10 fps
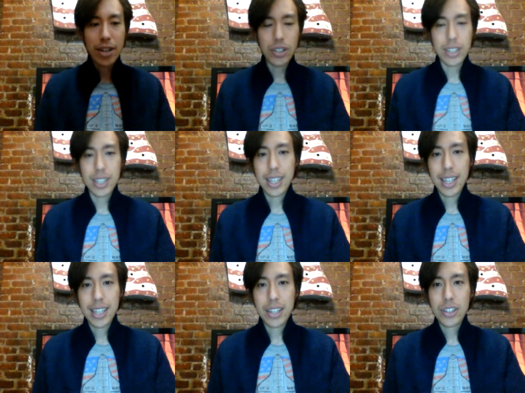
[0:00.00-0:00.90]

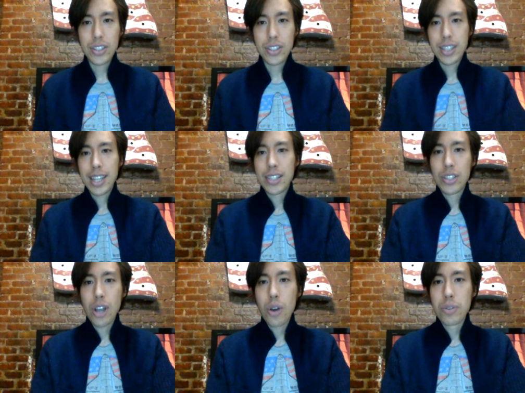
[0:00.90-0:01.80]
It's
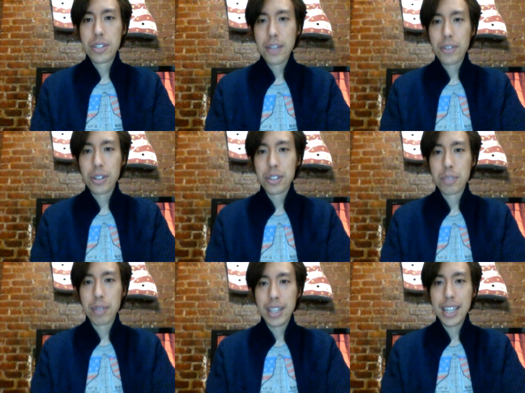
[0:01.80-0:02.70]
so difficult to
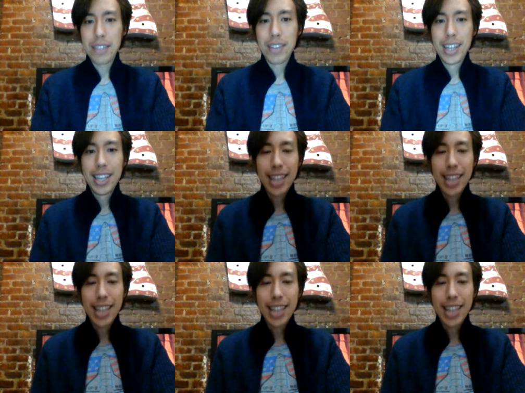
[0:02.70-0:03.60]
believe
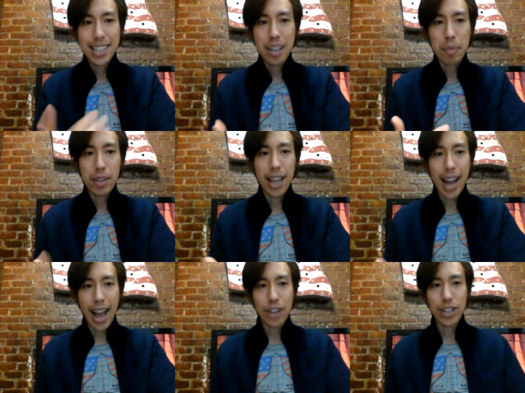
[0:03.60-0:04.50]
that this is something
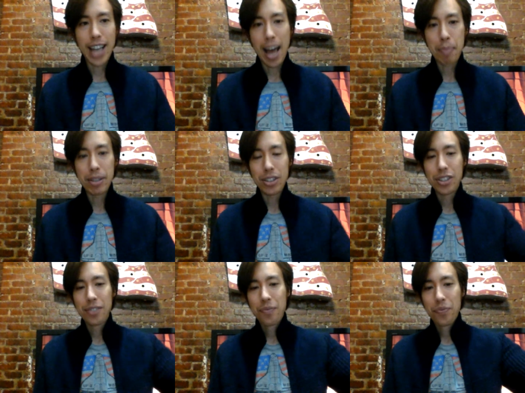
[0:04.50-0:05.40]
that actually
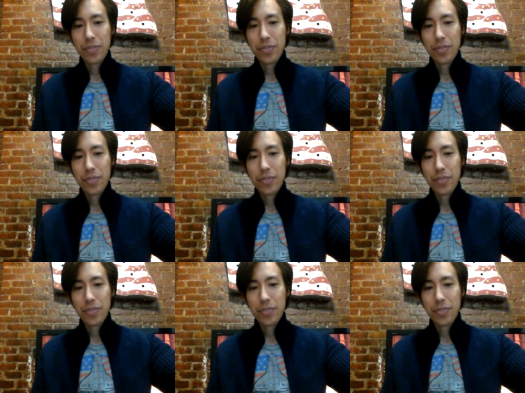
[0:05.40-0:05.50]
happens.